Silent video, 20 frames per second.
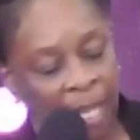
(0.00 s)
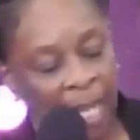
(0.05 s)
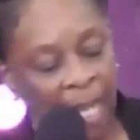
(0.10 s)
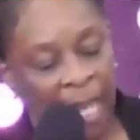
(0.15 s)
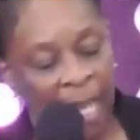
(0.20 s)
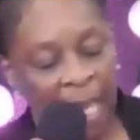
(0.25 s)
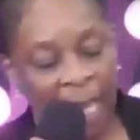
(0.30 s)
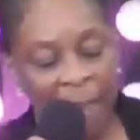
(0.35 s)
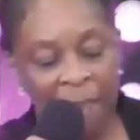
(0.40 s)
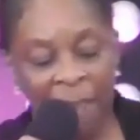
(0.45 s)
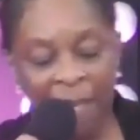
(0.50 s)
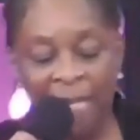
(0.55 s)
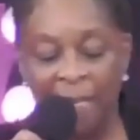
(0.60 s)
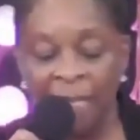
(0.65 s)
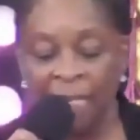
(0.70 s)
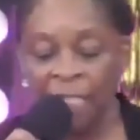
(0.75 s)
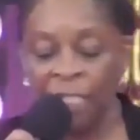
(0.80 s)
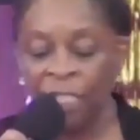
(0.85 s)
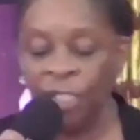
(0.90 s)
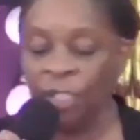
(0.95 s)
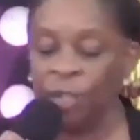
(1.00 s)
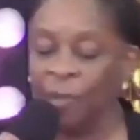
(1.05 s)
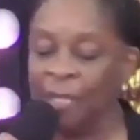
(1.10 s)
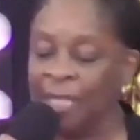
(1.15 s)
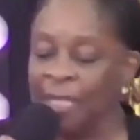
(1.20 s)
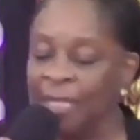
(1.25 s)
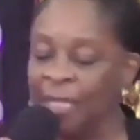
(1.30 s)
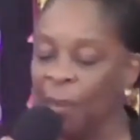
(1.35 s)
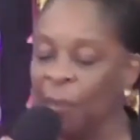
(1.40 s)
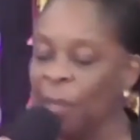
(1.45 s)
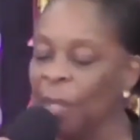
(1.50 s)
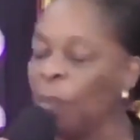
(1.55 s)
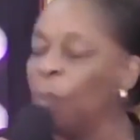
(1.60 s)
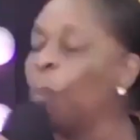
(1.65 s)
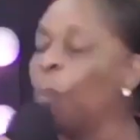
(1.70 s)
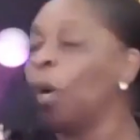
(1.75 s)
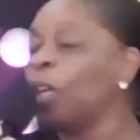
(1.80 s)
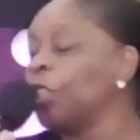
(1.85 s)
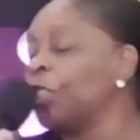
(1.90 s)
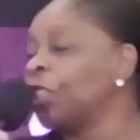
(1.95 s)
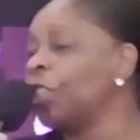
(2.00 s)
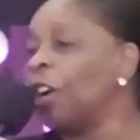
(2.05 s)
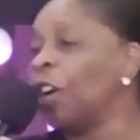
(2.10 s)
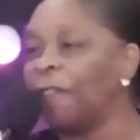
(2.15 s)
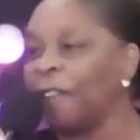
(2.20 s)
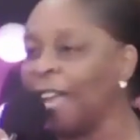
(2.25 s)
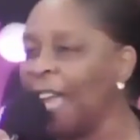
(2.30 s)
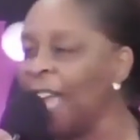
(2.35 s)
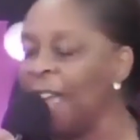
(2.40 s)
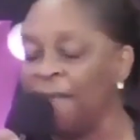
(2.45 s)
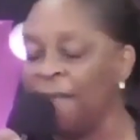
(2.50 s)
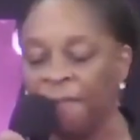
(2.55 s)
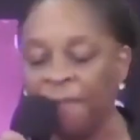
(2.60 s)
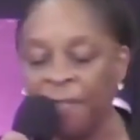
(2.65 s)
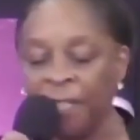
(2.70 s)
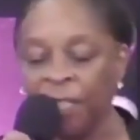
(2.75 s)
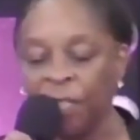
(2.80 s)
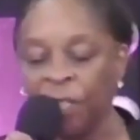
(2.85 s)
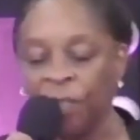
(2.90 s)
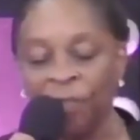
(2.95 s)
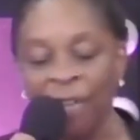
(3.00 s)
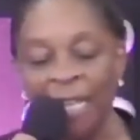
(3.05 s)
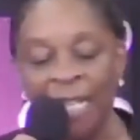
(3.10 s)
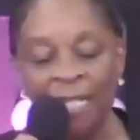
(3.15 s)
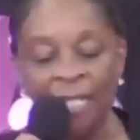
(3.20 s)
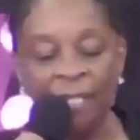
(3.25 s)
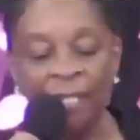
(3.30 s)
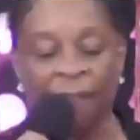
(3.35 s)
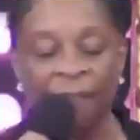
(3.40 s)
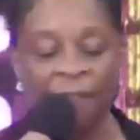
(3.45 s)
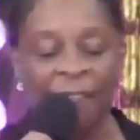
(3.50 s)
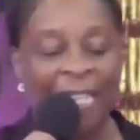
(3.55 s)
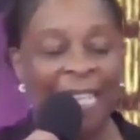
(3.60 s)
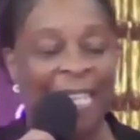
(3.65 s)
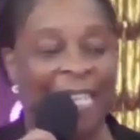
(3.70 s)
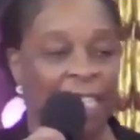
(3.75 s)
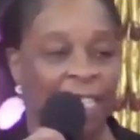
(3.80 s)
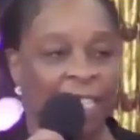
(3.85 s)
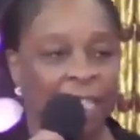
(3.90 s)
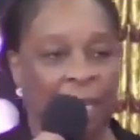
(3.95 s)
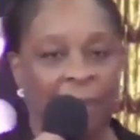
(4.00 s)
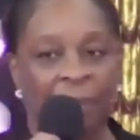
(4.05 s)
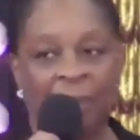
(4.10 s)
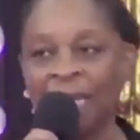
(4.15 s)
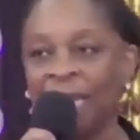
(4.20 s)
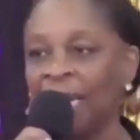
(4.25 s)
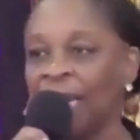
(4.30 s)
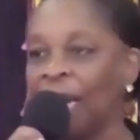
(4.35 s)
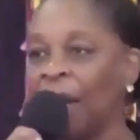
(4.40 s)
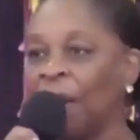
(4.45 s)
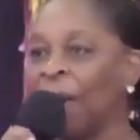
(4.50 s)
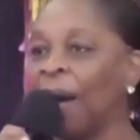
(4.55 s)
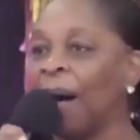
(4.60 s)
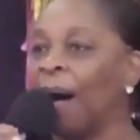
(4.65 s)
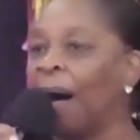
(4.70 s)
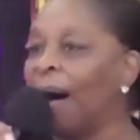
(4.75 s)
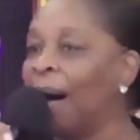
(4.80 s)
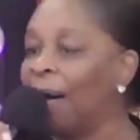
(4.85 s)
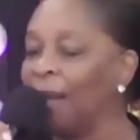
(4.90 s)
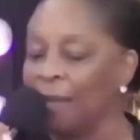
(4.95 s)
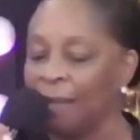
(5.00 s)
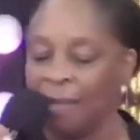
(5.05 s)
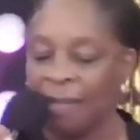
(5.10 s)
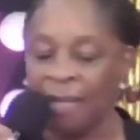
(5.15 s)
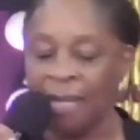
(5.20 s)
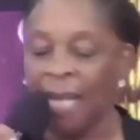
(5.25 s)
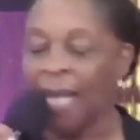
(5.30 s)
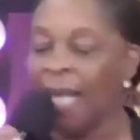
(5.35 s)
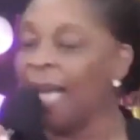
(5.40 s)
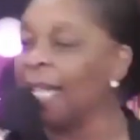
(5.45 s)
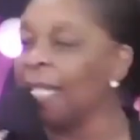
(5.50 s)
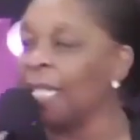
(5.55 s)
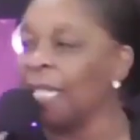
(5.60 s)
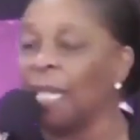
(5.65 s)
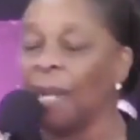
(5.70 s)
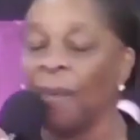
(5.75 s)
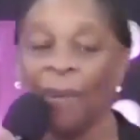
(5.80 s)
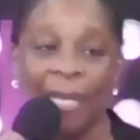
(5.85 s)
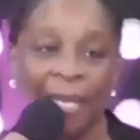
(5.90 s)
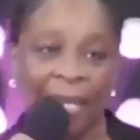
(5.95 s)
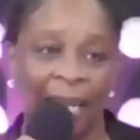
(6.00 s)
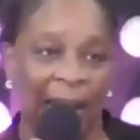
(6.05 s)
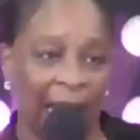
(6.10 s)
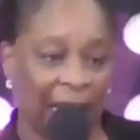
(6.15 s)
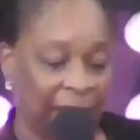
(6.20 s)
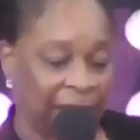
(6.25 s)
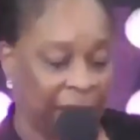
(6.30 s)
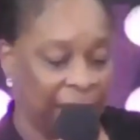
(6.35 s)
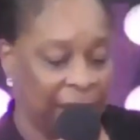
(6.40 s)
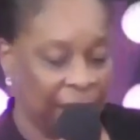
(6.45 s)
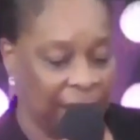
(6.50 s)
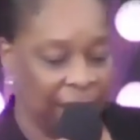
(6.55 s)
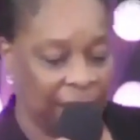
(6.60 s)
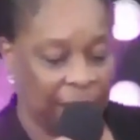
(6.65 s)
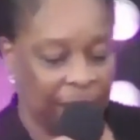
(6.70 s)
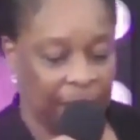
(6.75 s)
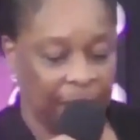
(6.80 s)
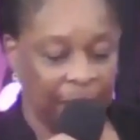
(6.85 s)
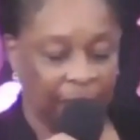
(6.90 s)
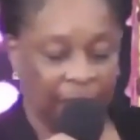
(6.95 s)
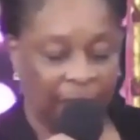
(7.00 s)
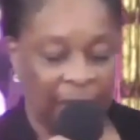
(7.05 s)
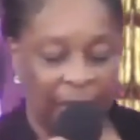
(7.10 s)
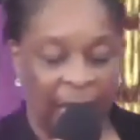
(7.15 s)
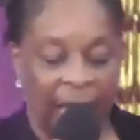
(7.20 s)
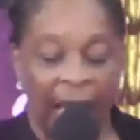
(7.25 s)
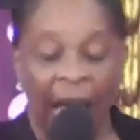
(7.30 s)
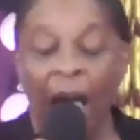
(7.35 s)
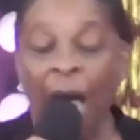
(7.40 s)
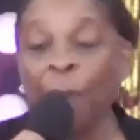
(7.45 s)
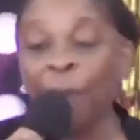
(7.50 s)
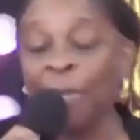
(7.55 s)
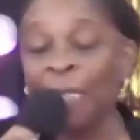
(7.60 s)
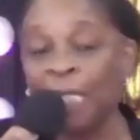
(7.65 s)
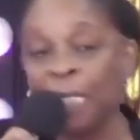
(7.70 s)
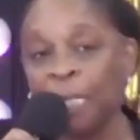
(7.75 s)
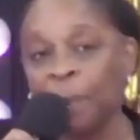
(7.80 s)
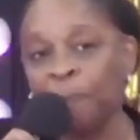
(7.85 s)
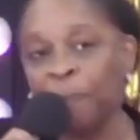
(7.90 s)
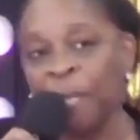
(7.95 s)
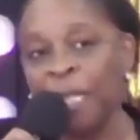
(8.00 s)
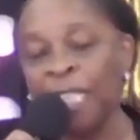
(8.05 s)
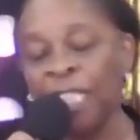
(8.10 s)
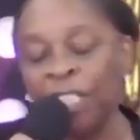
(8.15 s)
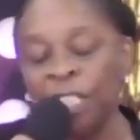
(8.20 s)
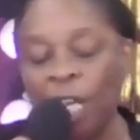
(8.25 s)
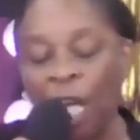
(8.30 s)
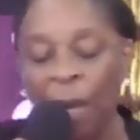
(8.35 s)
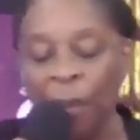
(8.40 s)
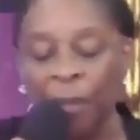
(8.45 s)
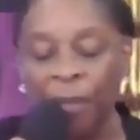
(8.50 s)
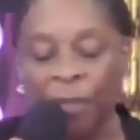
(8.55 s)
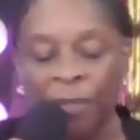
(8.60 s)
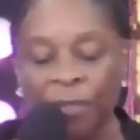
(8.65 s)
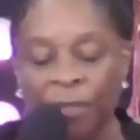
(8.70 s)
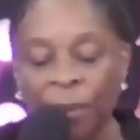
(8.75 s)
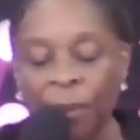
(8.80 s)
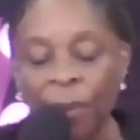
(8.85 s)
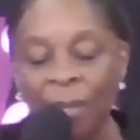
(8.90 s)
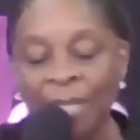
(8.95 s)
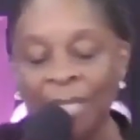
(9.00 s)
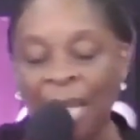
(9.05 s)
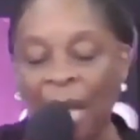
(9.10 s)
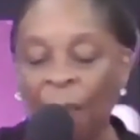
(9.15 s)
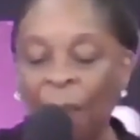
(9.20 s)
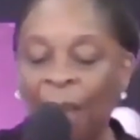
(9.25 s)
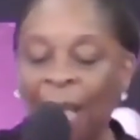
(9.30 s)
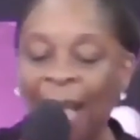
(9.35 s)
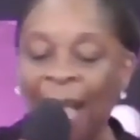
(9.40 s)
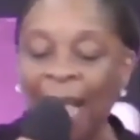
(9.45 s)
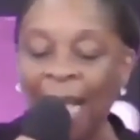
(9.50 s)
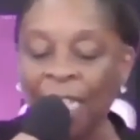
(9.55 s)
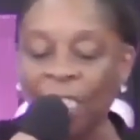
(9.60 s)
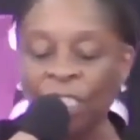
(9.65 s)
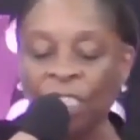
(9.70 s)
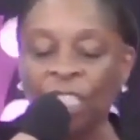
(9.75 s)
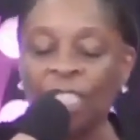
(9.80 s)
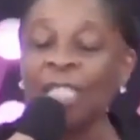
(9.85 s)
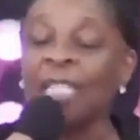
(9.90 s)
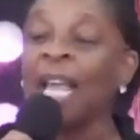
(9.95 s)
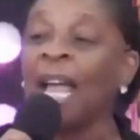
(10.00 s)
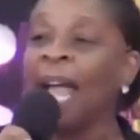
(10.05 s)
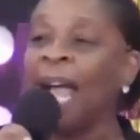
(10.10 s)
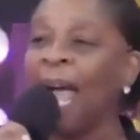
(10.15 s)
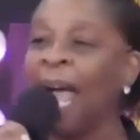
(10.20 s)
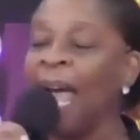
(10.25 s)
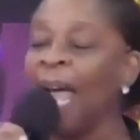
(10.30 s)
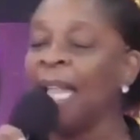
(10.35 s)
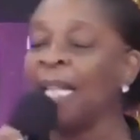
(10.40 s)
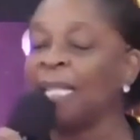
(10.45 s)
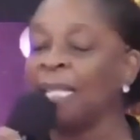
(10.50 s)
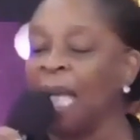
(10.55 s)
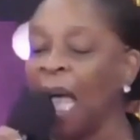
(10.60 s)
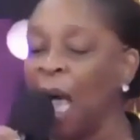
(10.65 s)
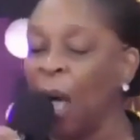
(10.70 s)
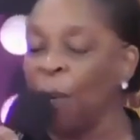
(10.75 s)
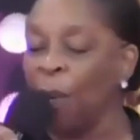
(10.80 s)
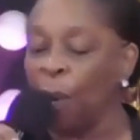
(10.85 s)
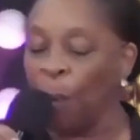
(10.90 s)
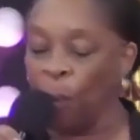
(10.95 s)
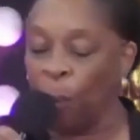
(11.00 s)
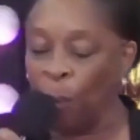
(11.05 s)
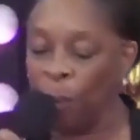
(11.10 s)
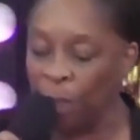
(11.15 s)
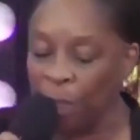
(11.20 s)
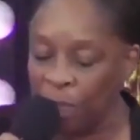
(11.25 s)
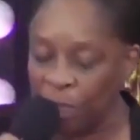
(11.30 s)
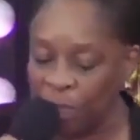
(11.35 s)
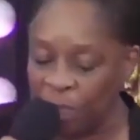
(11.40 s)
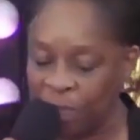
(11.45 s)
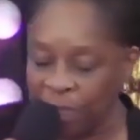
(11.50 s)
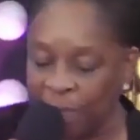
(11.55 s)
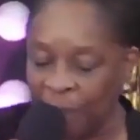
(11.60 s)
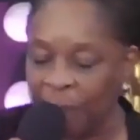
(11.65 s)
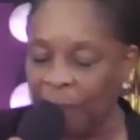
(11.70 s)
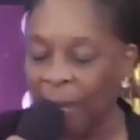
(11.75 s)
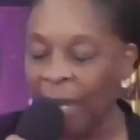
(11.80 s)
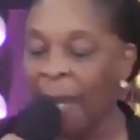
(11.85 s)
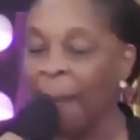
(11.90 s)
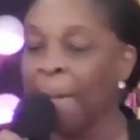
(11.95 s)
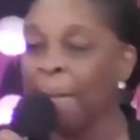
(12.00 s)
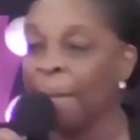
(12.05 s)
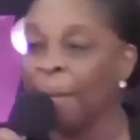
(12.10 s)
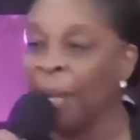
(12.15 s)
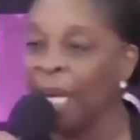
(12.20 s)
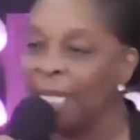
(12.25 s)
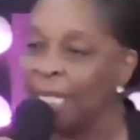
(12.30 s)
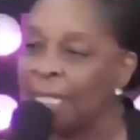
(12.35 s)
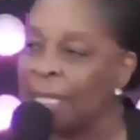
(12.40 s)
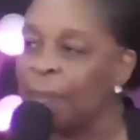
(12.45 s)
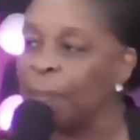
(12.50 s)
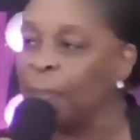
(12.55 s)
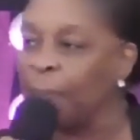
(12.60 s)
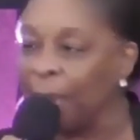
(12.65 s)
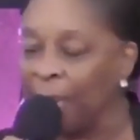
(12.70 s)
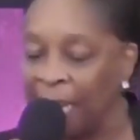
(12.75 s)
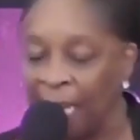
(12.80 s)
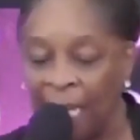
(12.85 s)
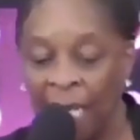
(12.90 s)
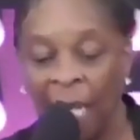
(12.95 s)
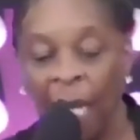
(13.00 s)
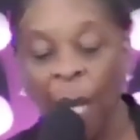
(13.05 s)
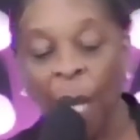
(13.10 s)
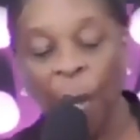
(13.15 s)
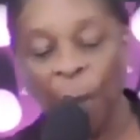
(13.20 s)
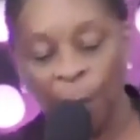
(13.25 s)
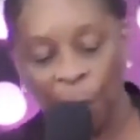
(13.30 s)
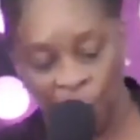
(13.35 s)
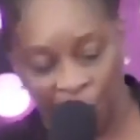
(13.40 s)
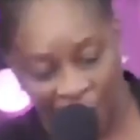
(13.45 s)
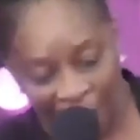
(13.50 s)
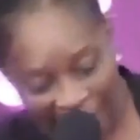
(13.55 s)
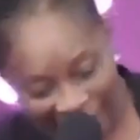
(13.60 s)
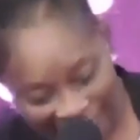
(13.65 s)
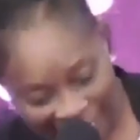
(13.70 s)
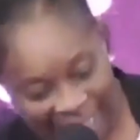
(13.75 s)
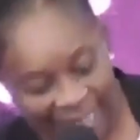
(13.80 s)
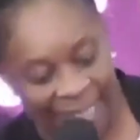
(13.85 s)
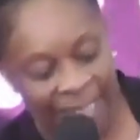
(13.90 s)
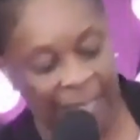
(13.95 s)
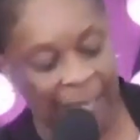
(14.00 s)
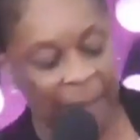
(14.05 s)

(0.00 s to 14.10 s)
It means ensuring that we wash off every trace of Egypt in our hearts and in our lives. Our speech, our thoughts, our actions, and our worship must be right.